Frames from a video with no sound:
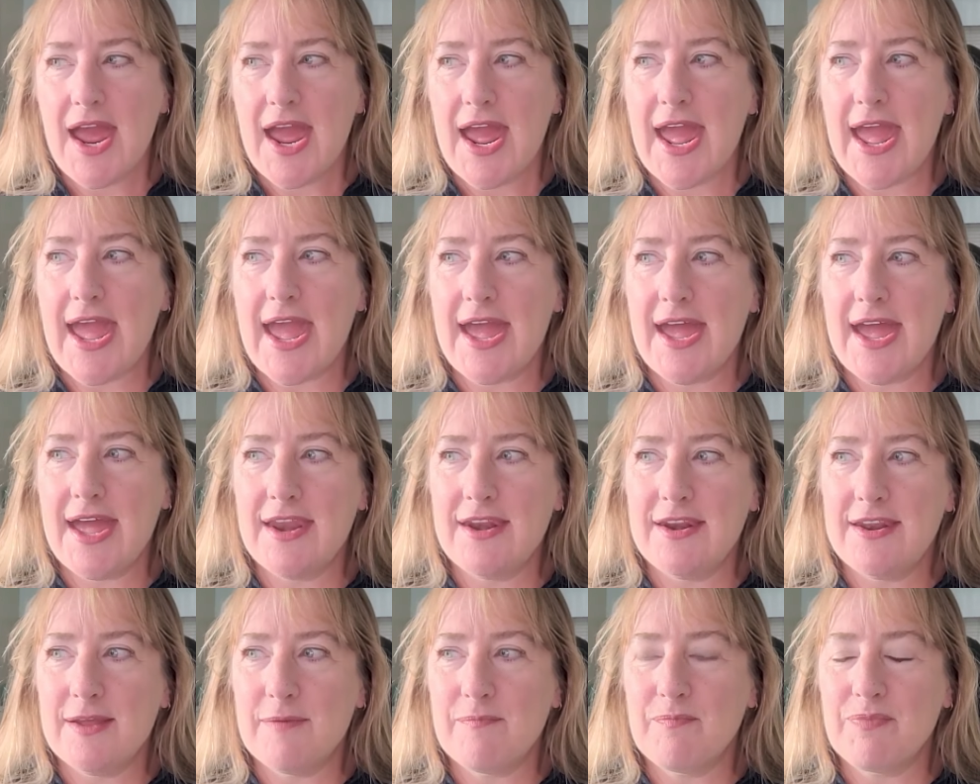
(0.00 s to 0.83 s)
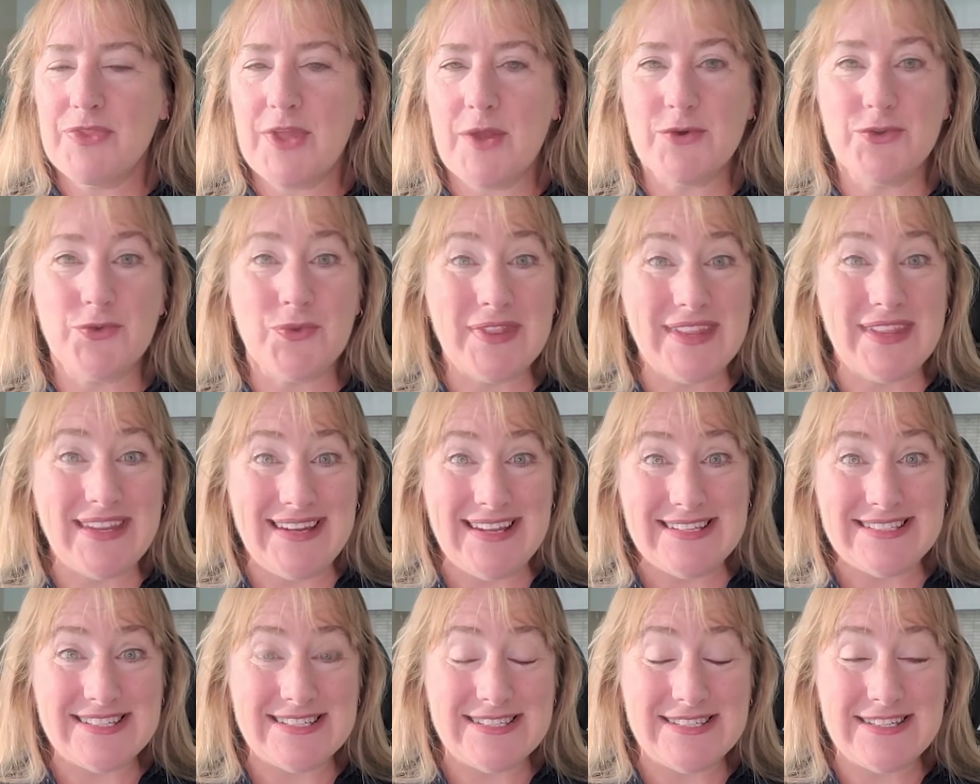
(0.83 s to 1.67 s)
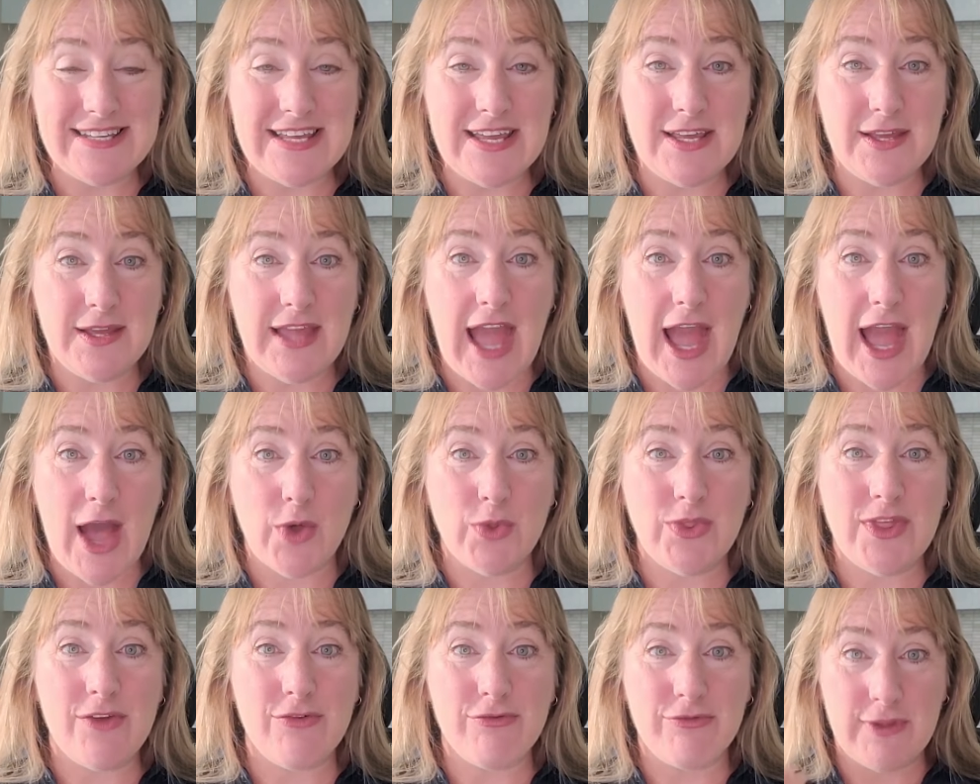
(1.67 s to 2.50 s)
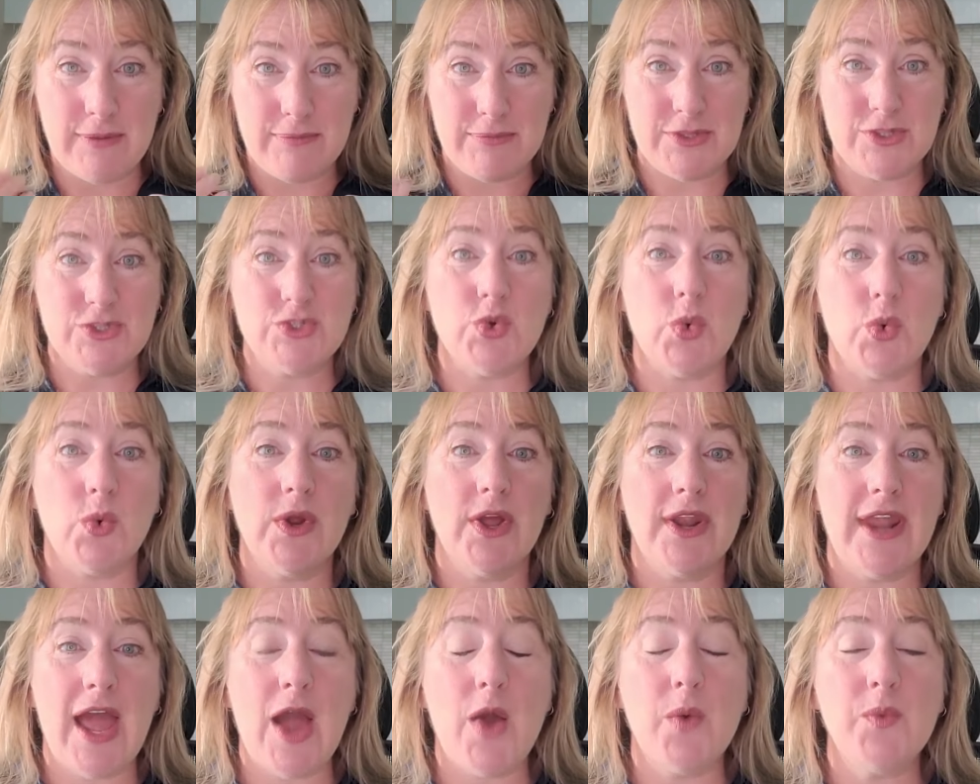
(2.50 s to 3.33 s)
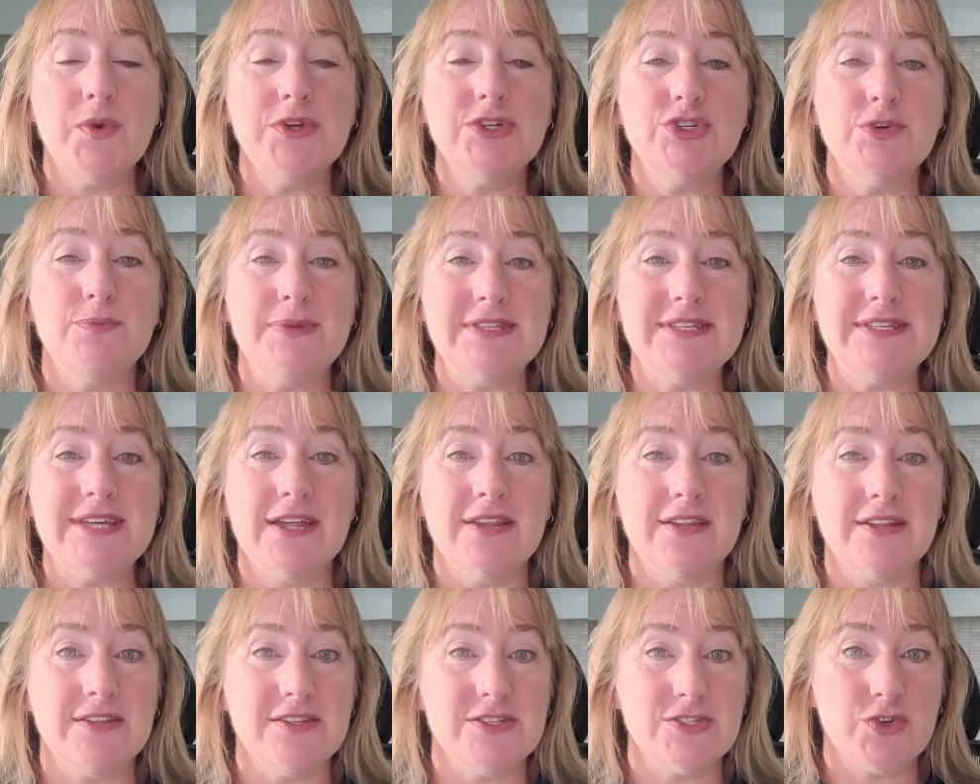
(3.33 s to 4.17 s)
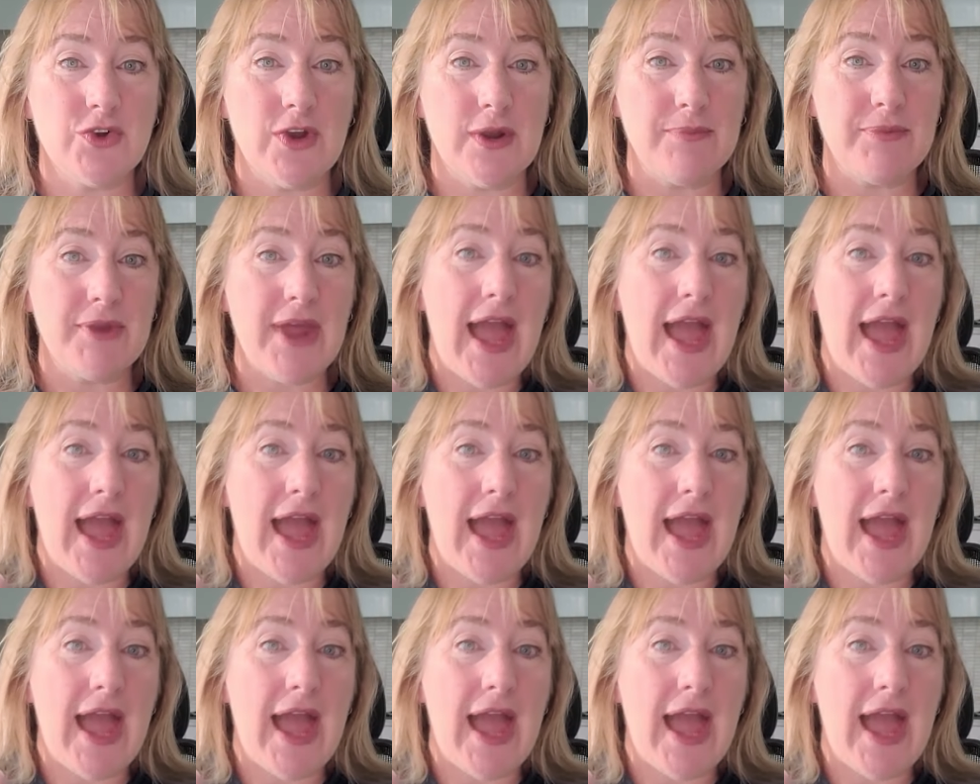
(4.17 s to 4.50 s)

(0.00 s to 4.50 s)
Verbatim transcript: And it was really neat to see how they flipped the story on how we should be telling the script,